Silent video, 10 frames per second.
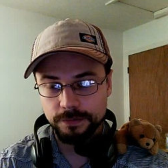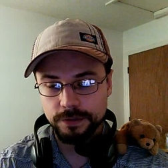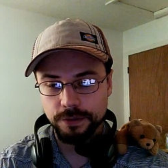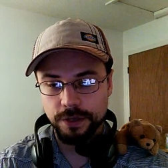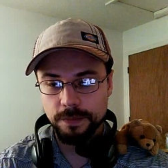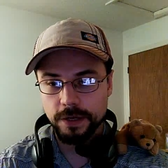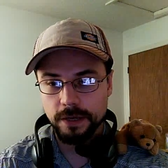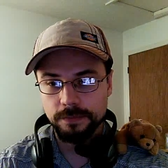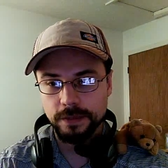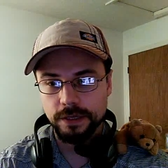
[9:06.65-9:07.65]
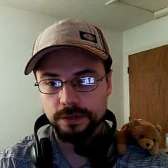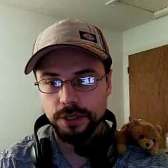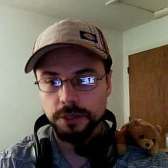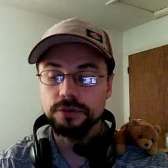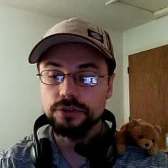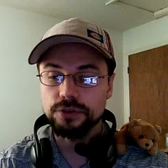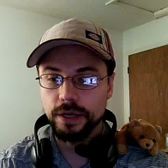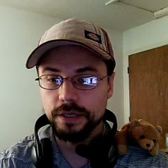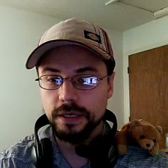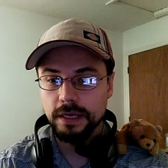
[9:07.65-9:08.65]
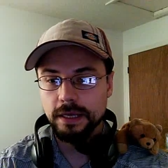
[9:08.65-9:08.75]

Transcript: So keep it up, continue to train,